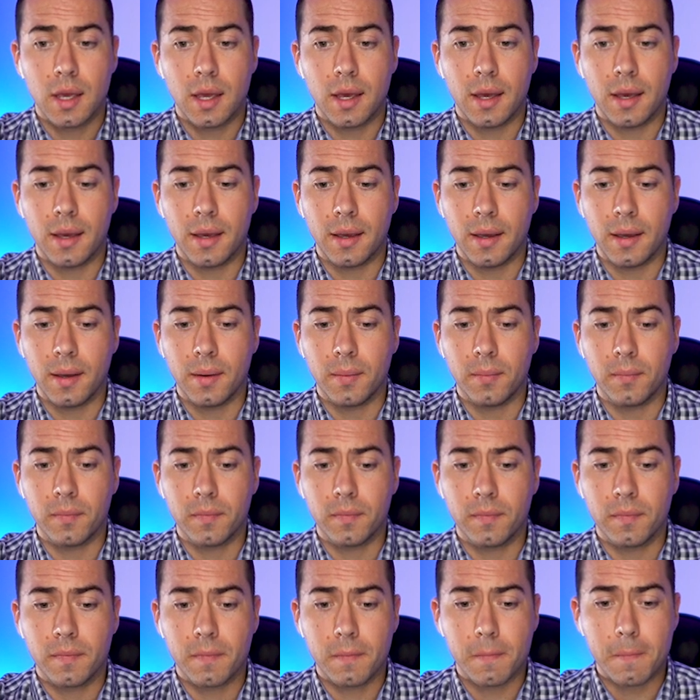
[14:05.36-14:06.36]

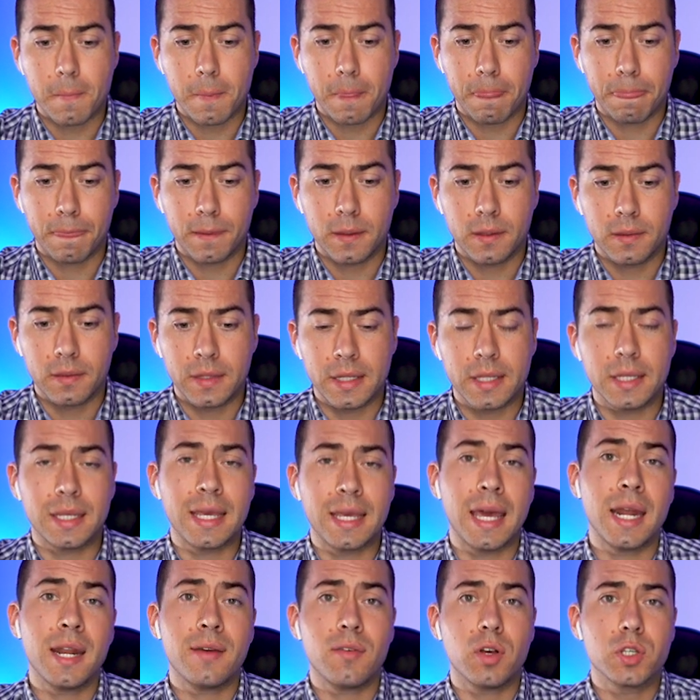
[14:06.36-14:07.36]
Um, it
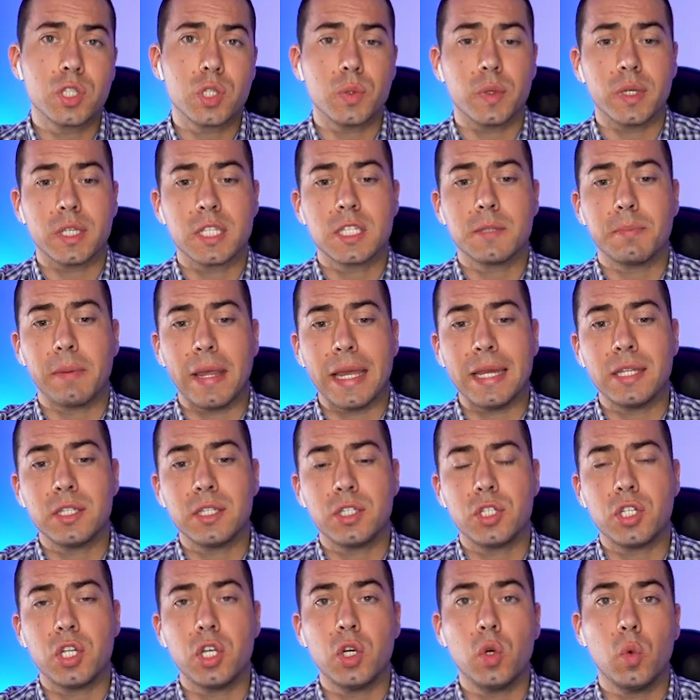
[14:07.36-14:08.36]
kind of also
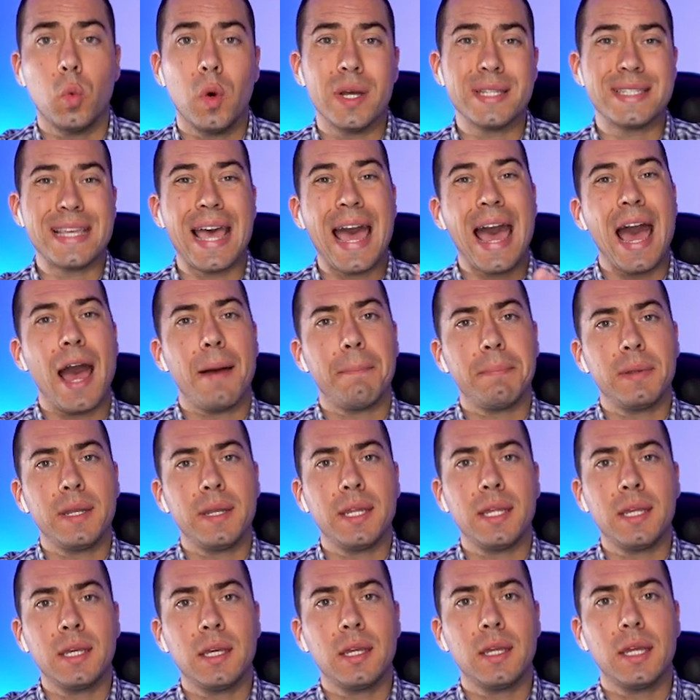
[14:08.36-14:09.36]
explains to you what's
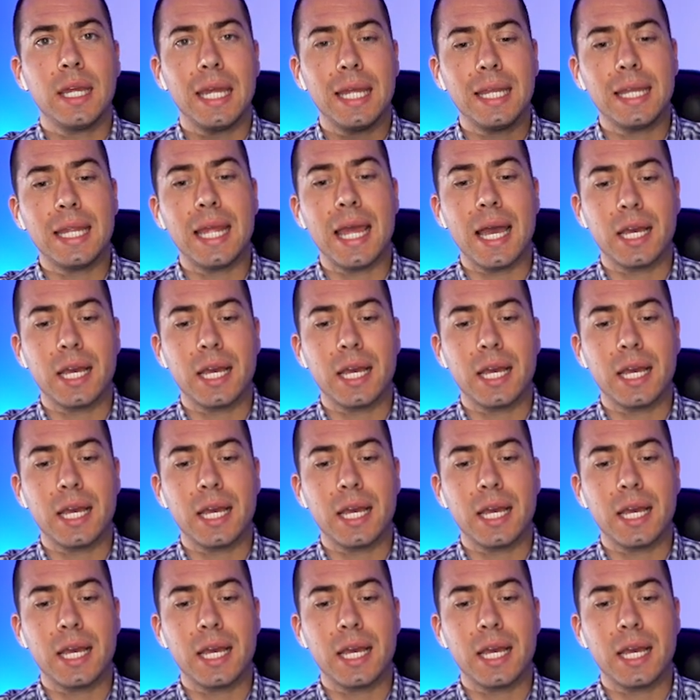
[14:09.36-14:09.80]
happening in the